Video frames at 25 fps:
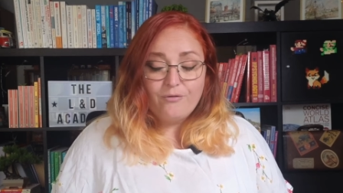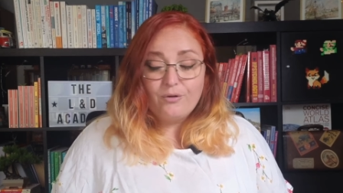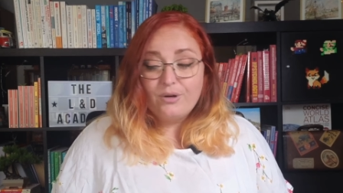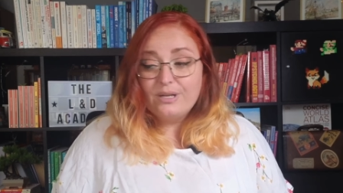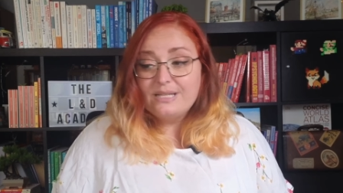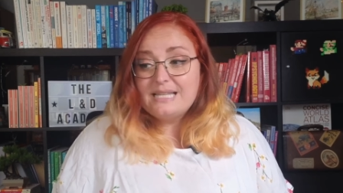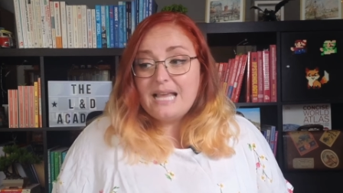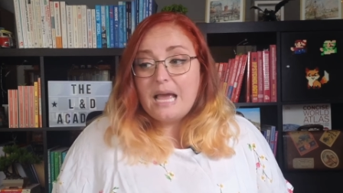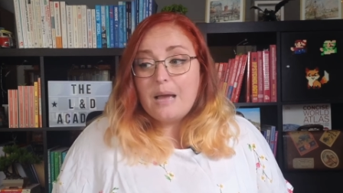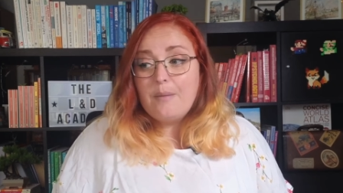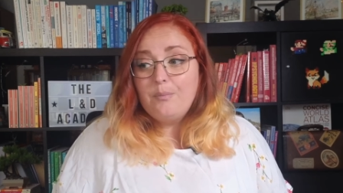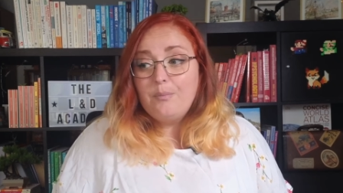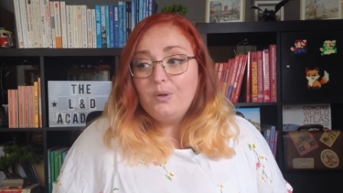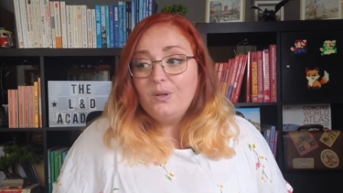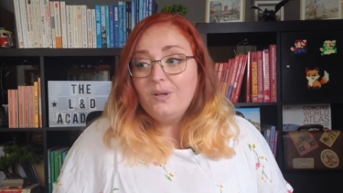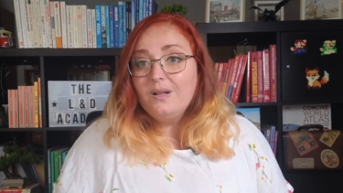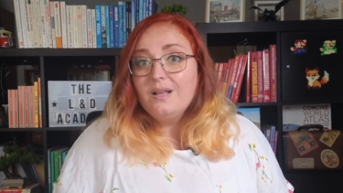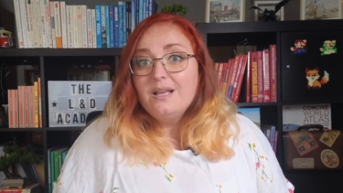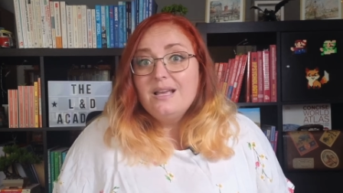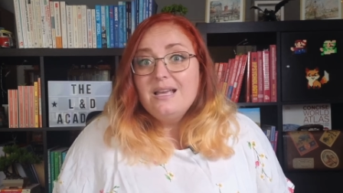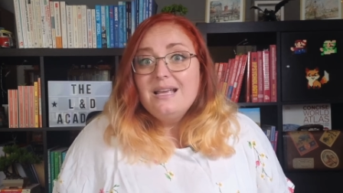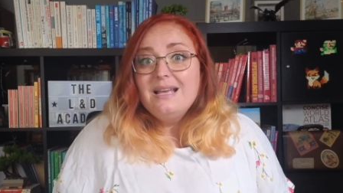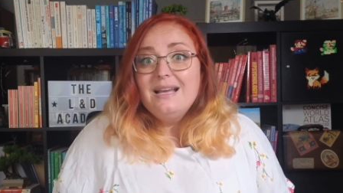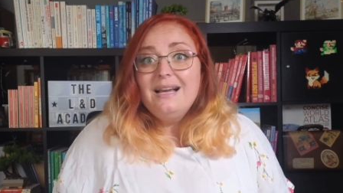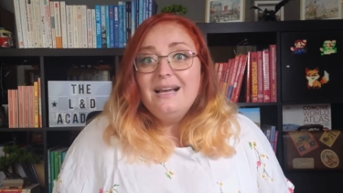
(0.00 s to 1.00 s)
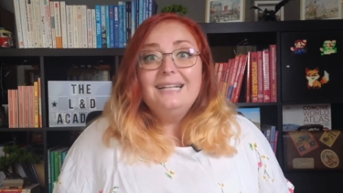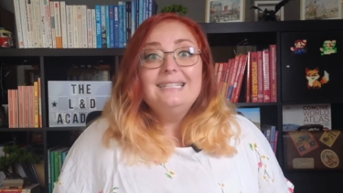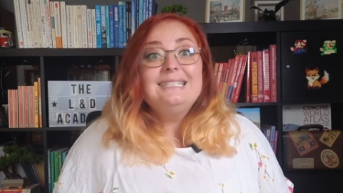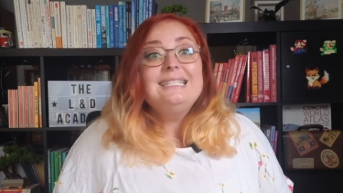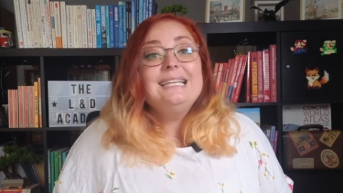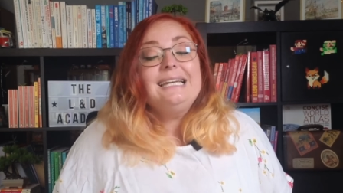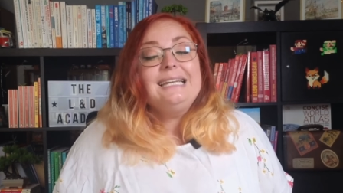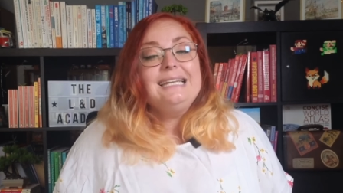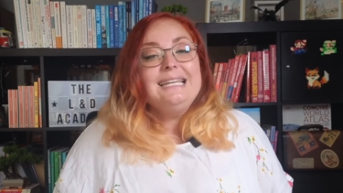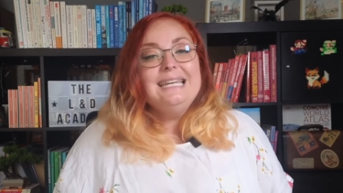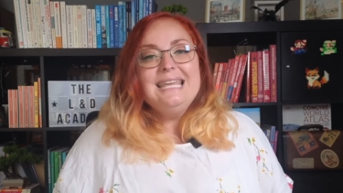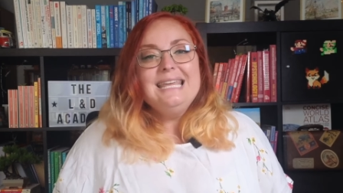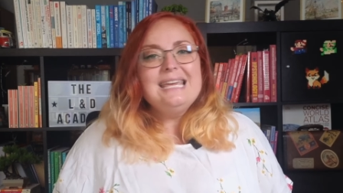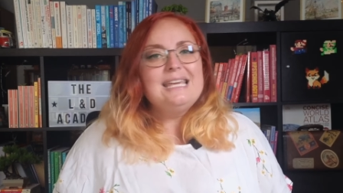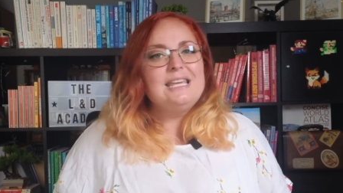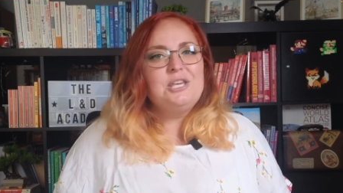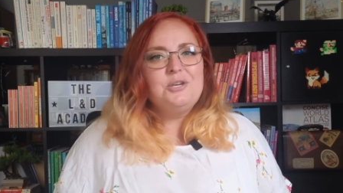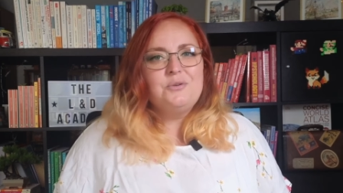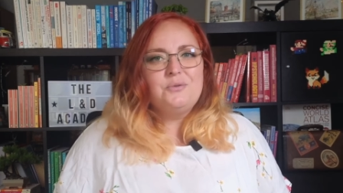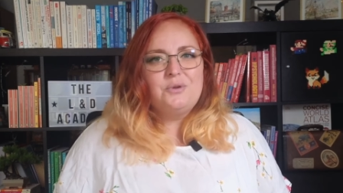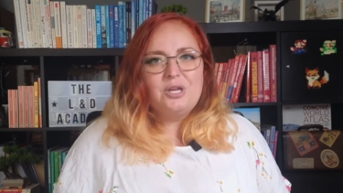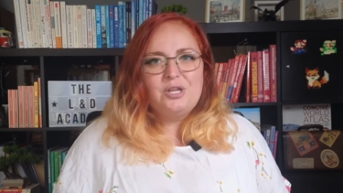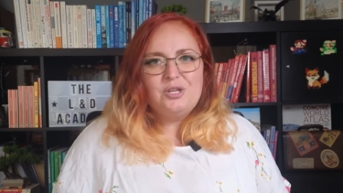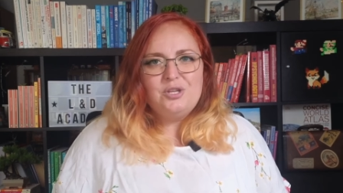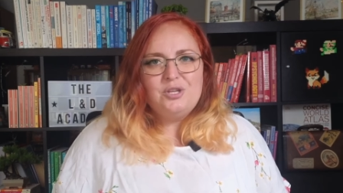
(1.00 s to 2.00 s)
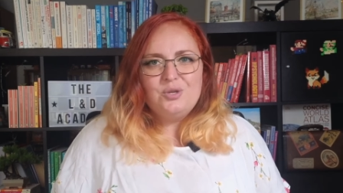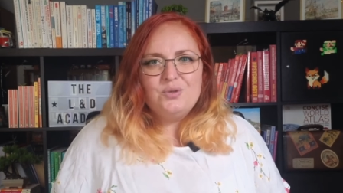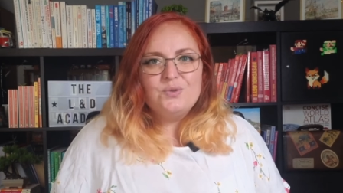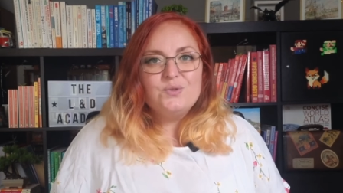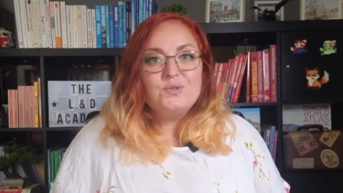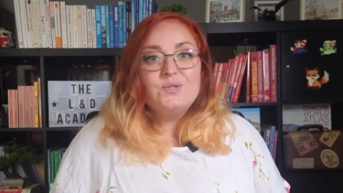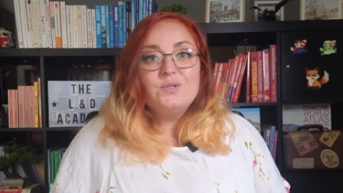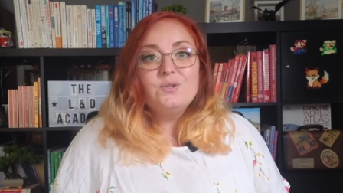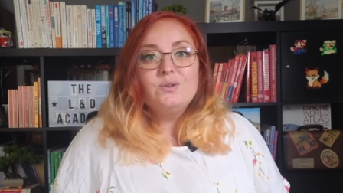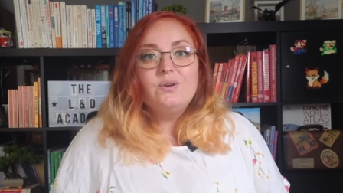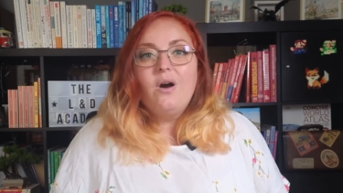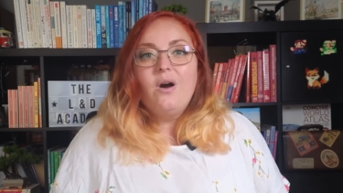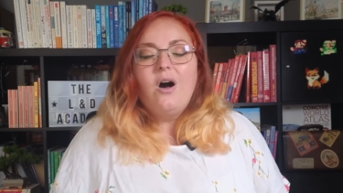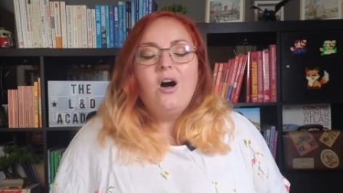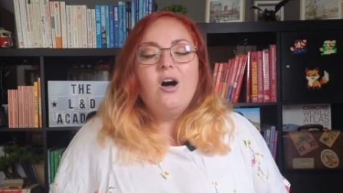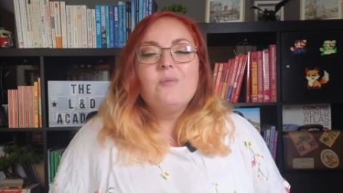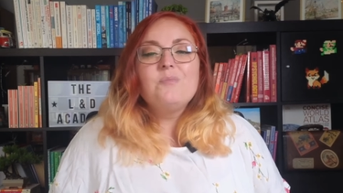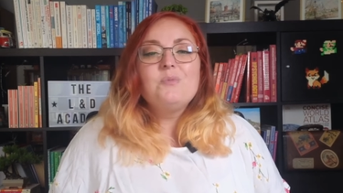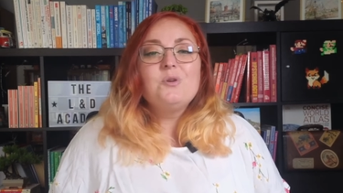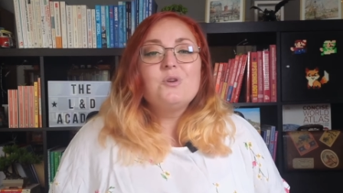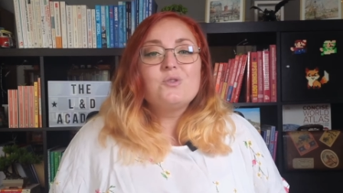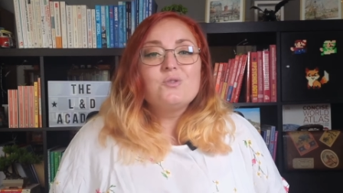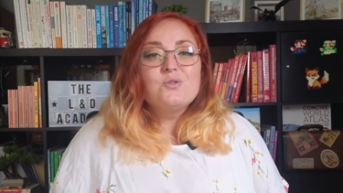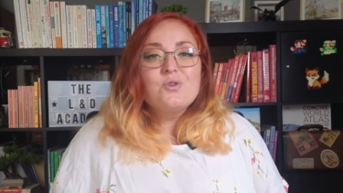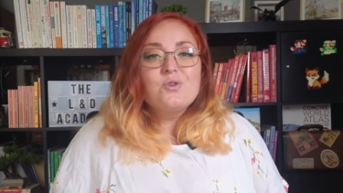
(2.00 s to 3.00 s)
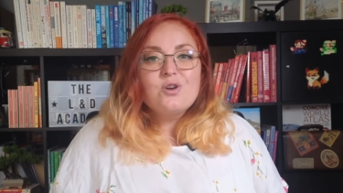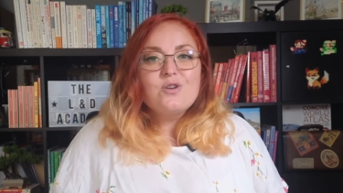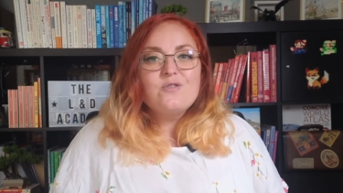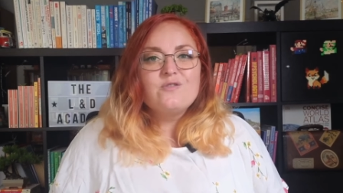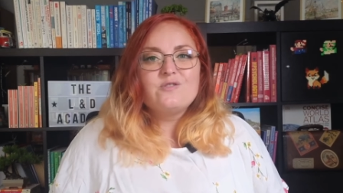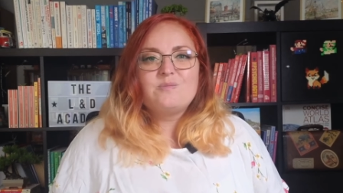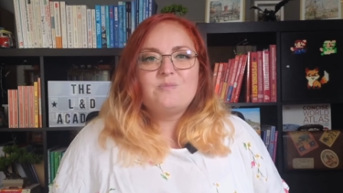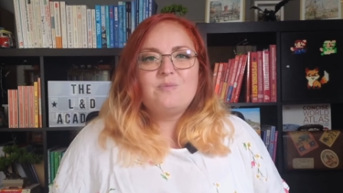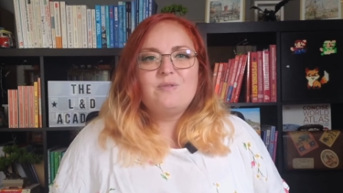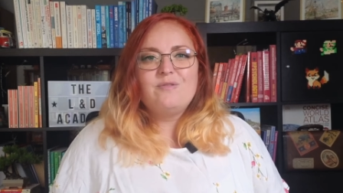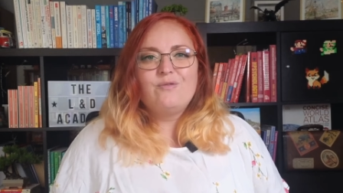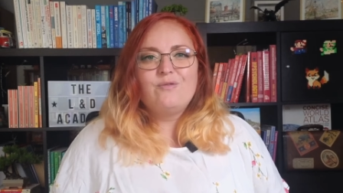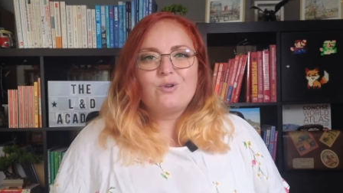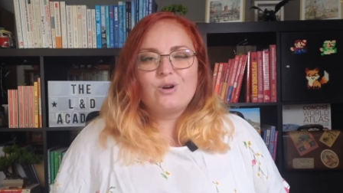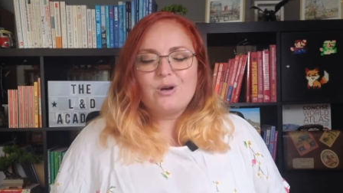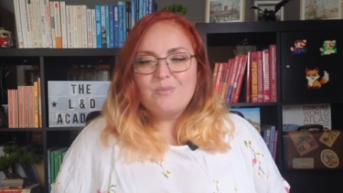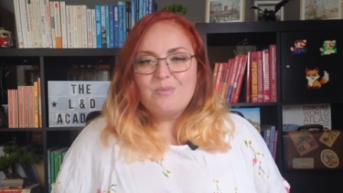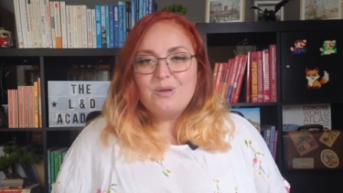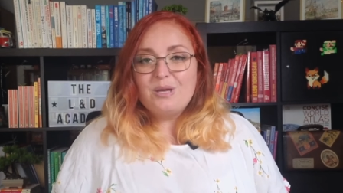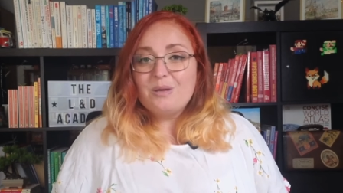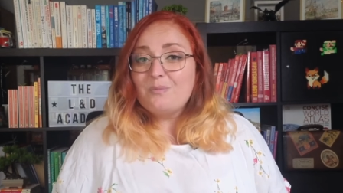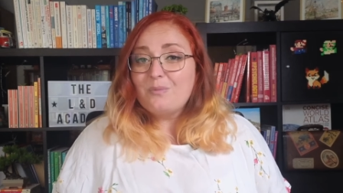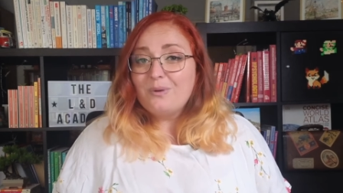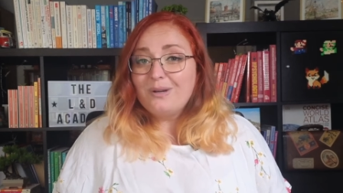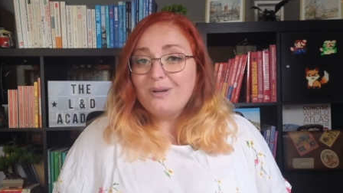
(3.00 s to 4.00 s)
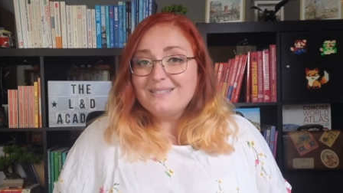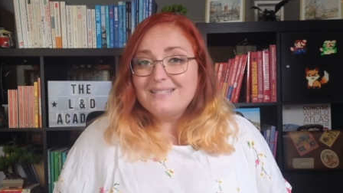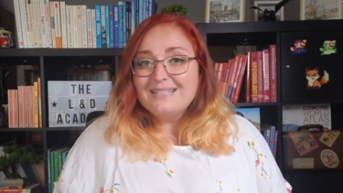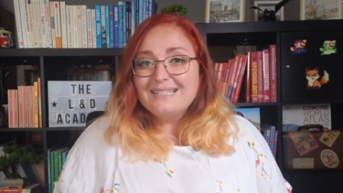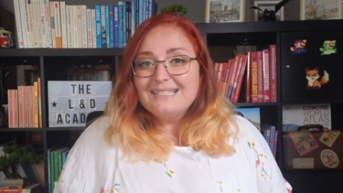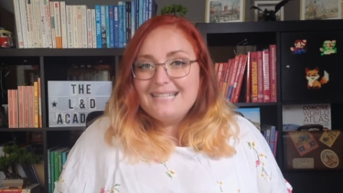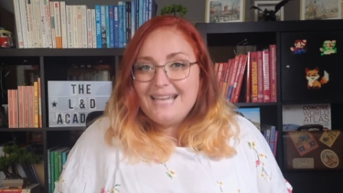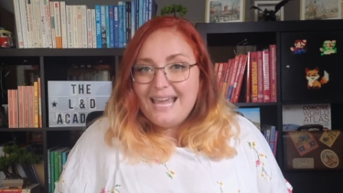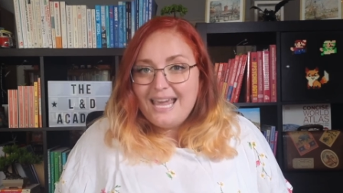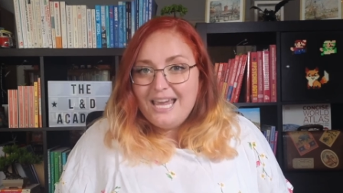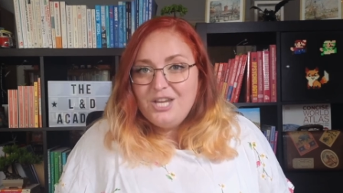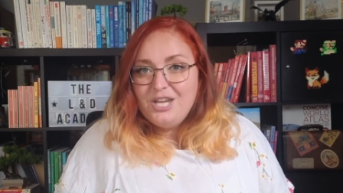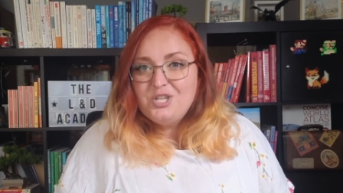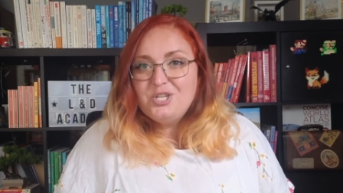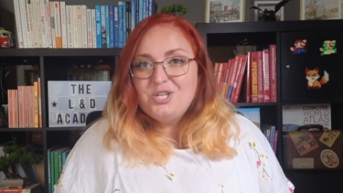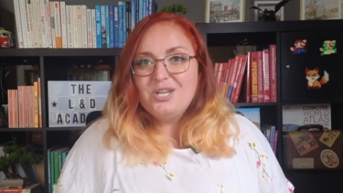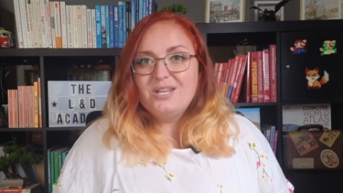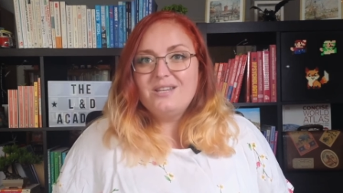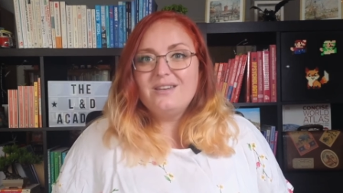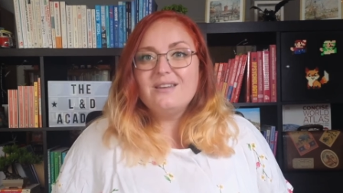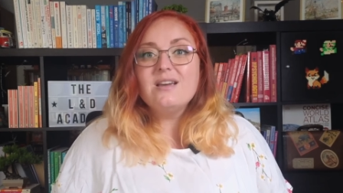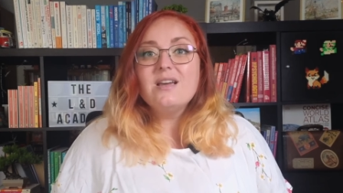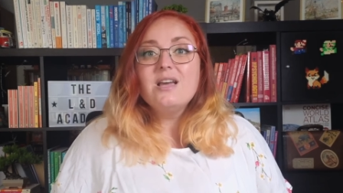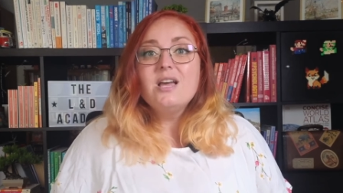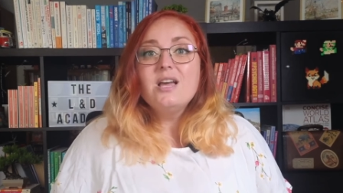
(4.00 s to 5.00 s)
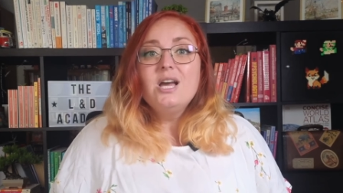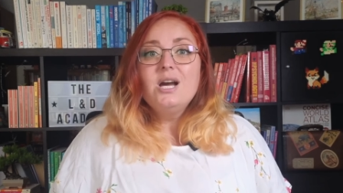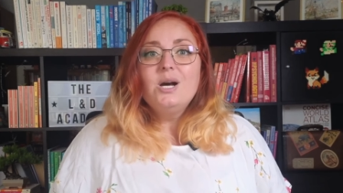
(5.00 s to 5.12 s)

For example, a technique you can use to calm your nerves before a big presentation,